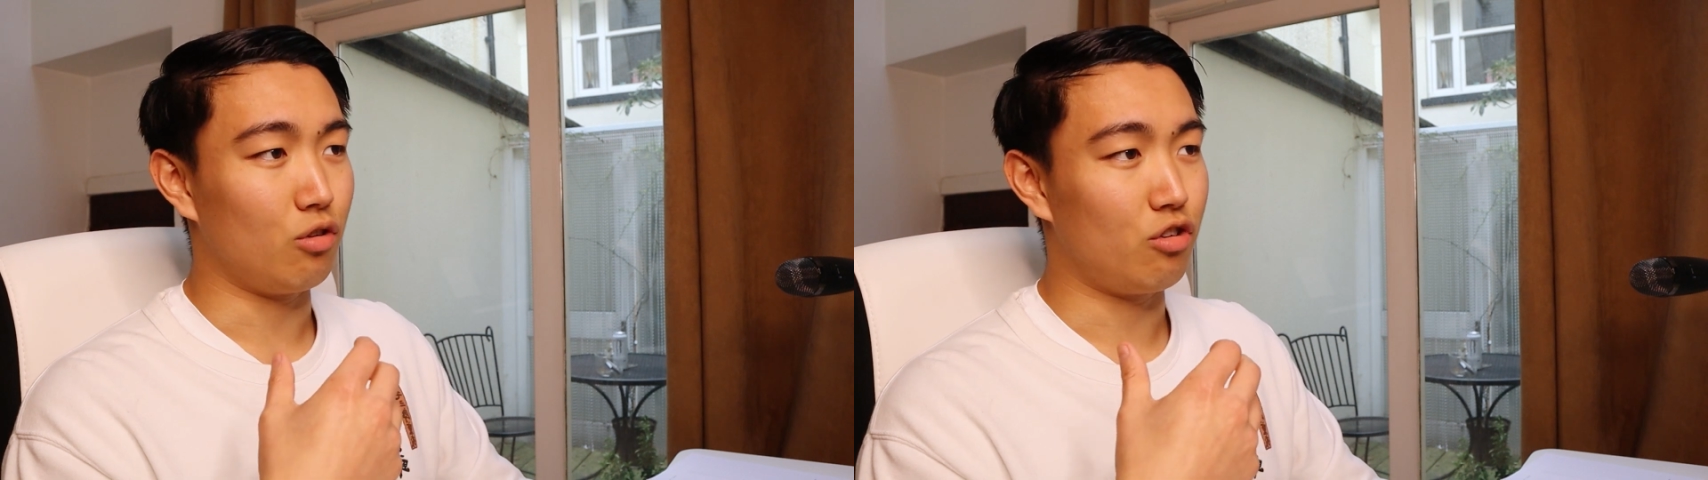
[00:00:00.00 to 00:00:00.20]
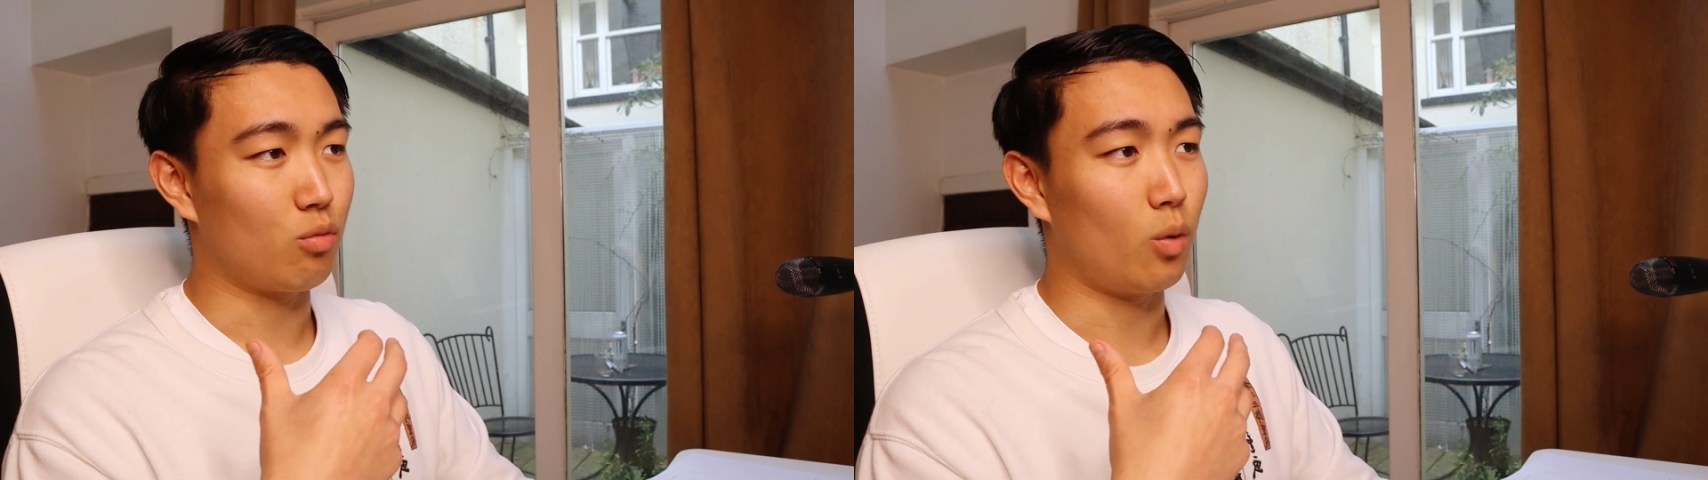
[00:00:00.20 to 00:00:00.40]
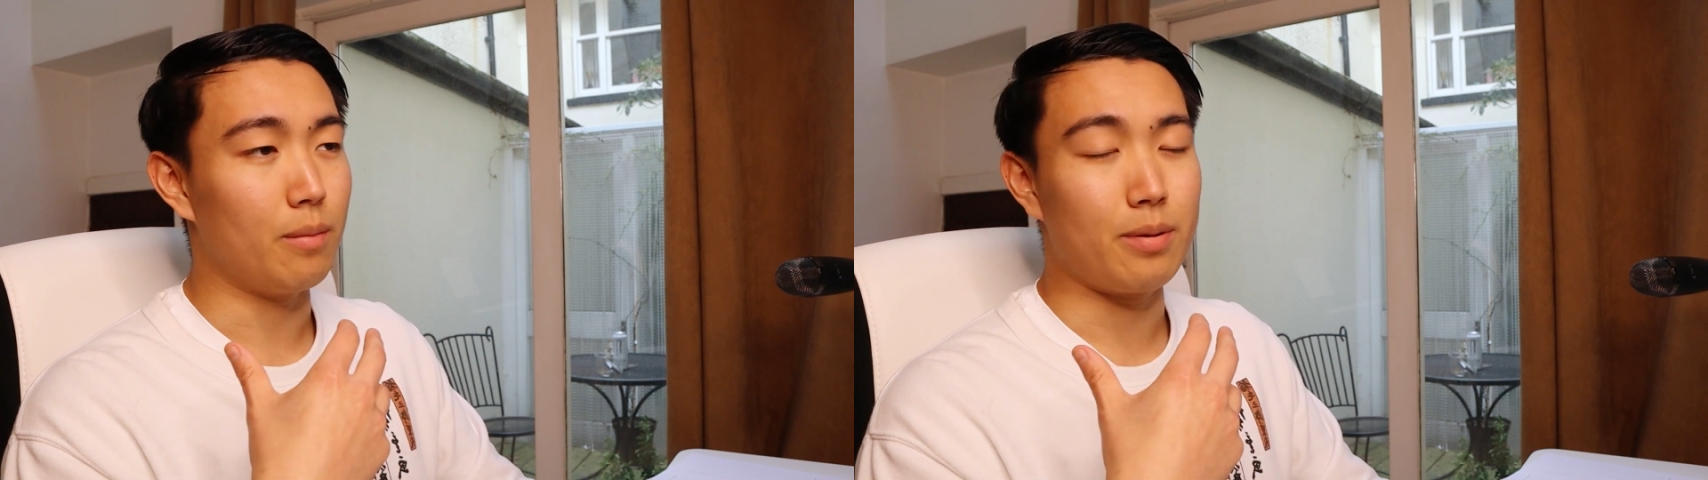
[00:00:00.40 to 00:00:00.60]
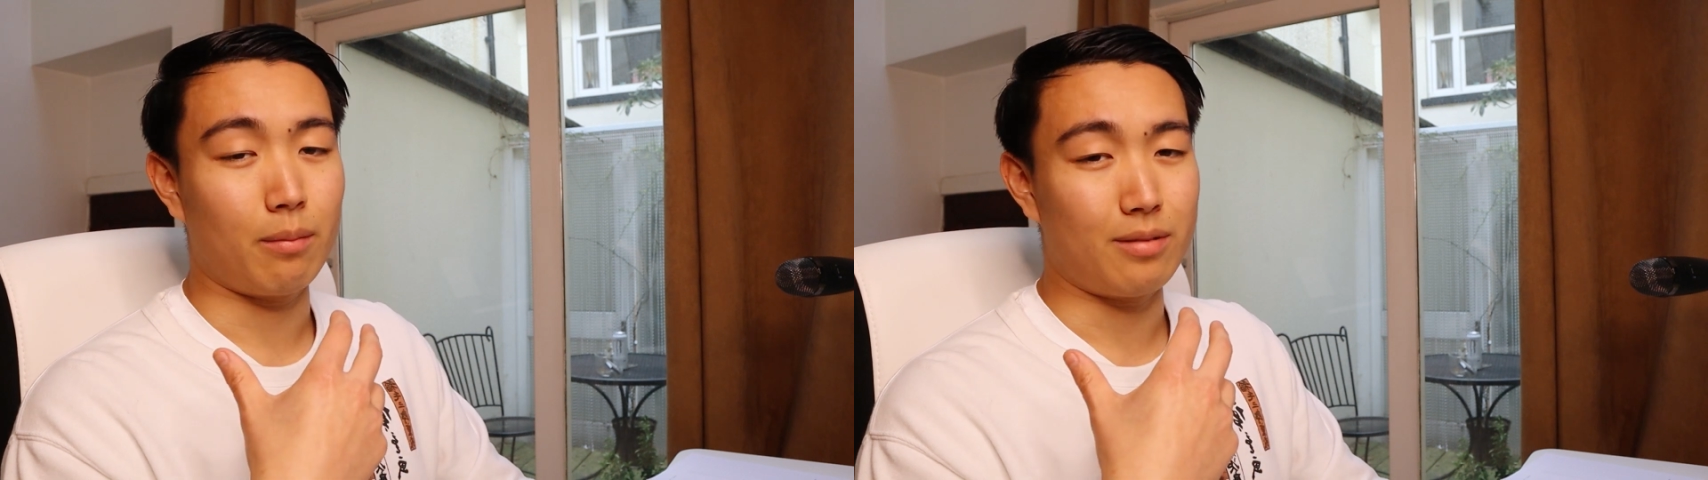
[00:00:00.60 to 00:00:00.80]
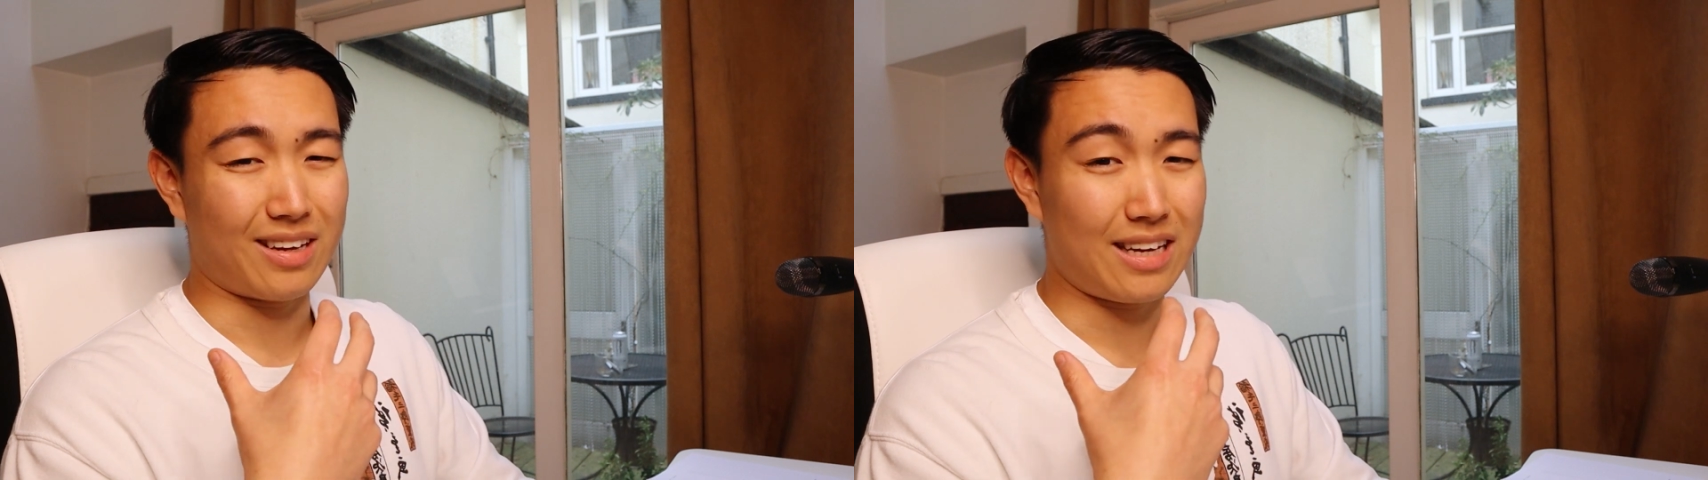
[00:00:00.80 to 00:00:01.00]
you just wanna be
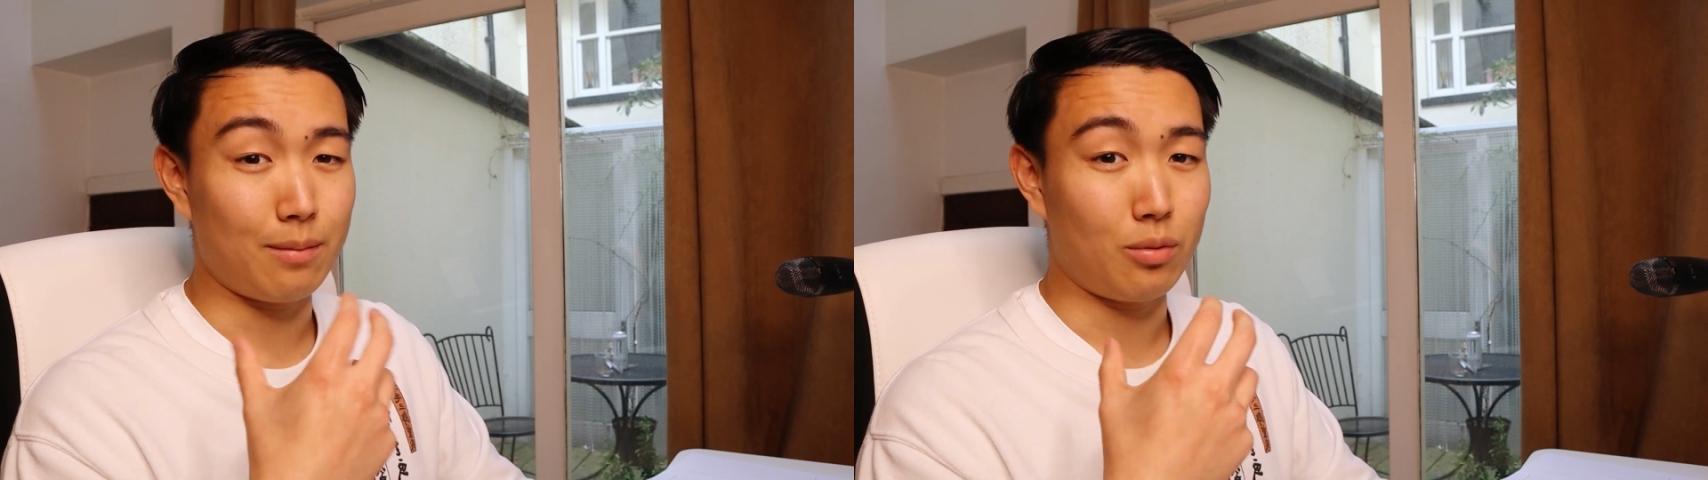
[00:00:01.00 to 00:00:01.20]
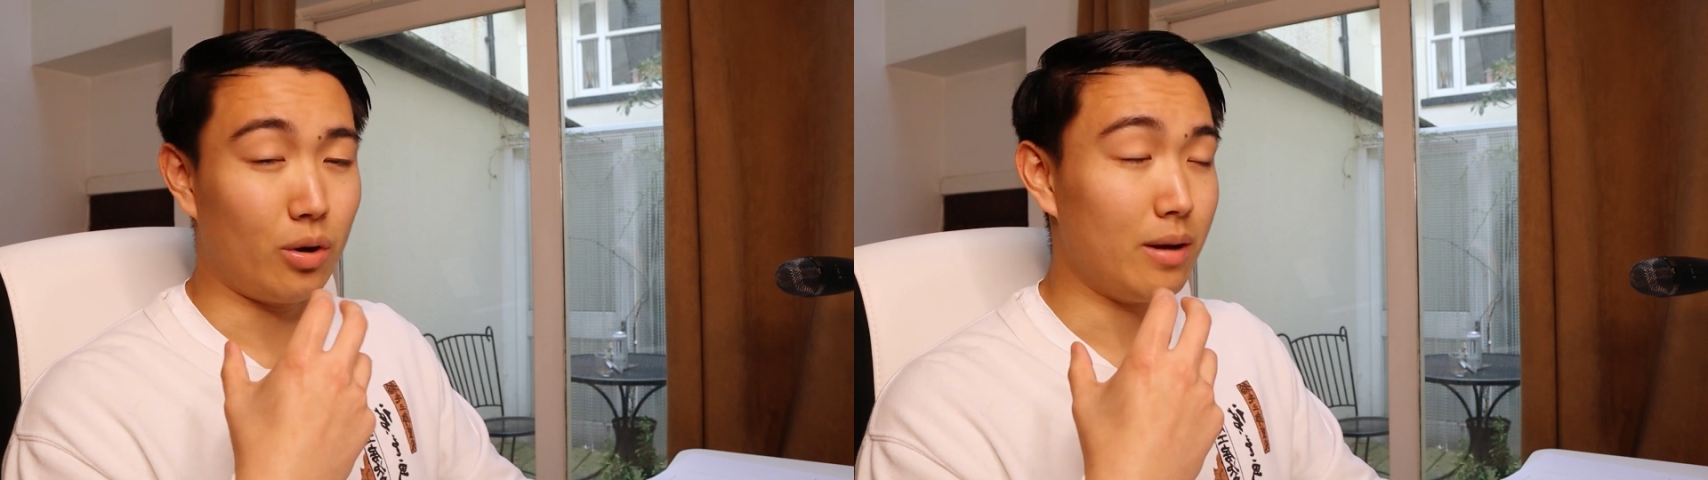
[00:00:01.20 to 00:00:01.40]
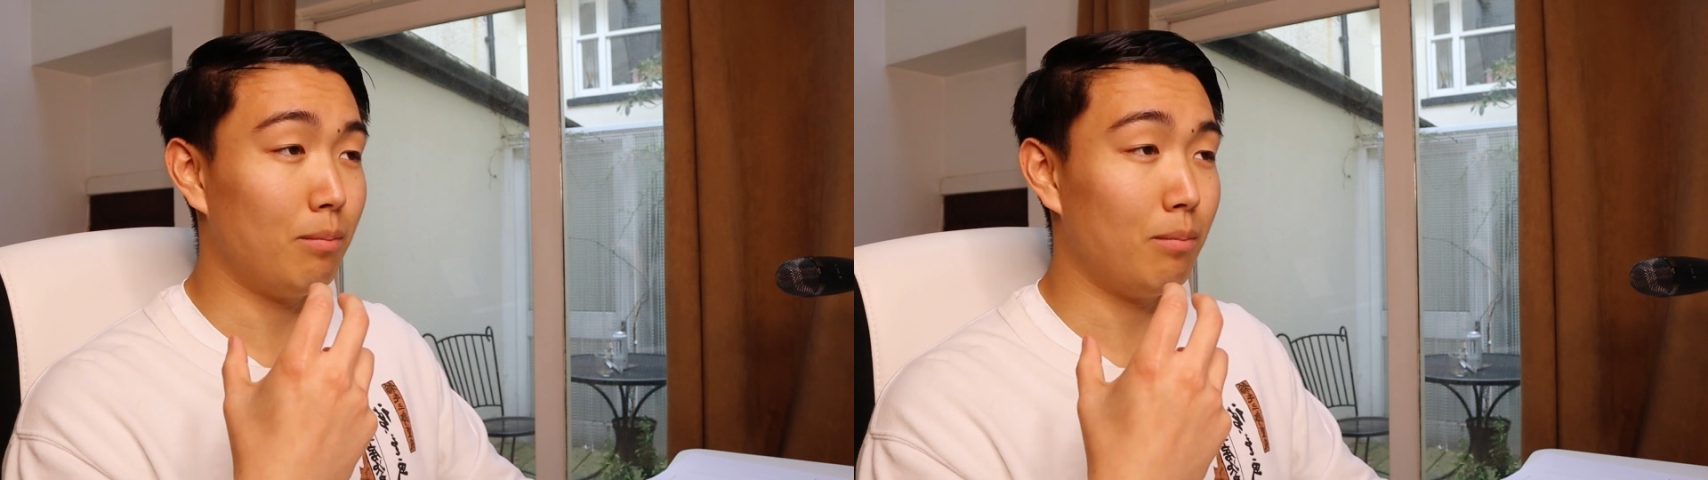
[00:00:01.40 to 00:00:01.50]
able to keep your